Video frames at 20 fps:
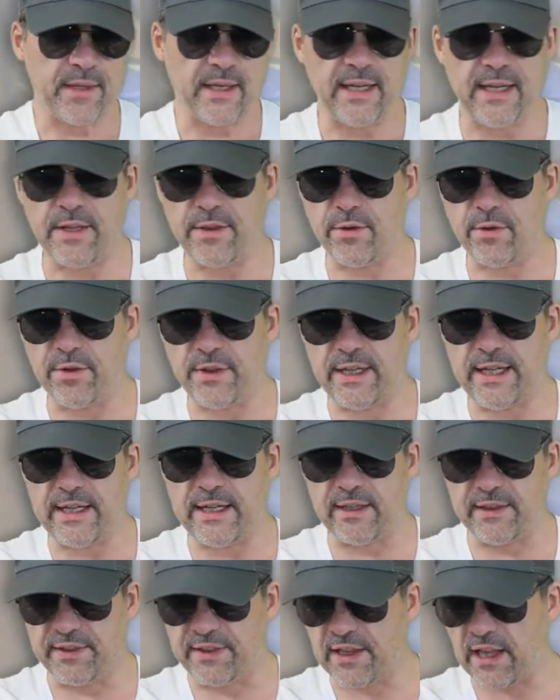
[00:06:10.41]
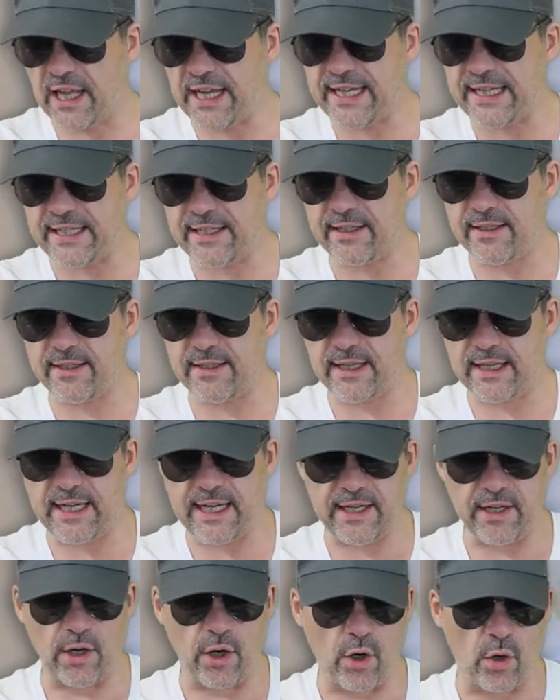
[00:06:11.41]
either the enlightened
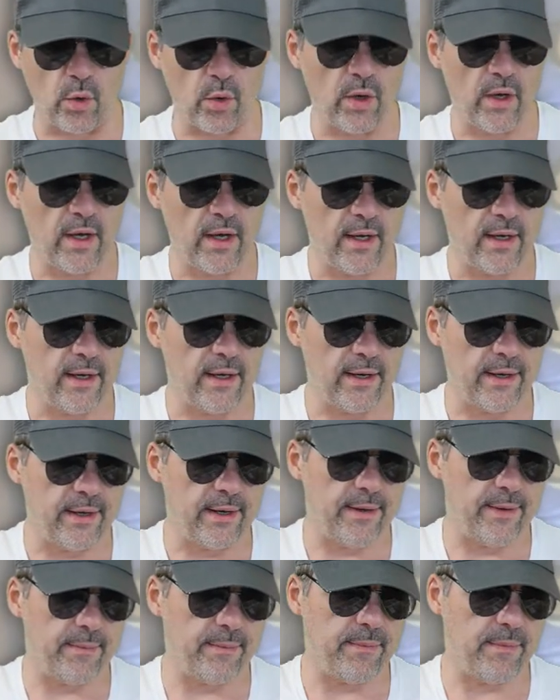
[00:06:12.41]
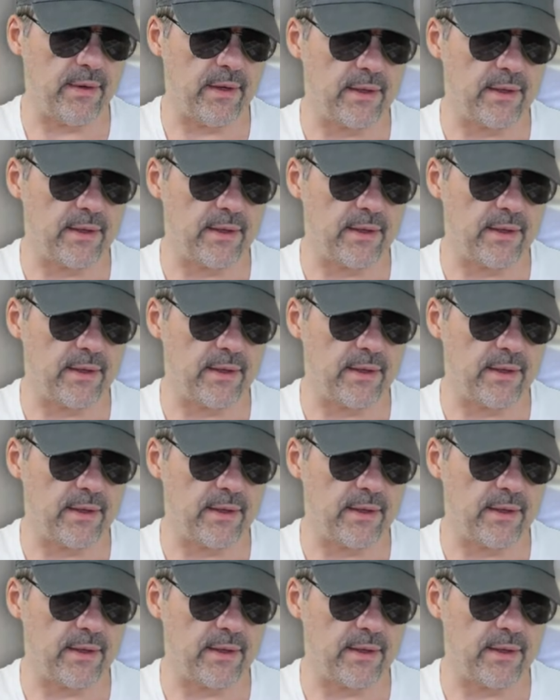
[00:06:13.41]
keto uh,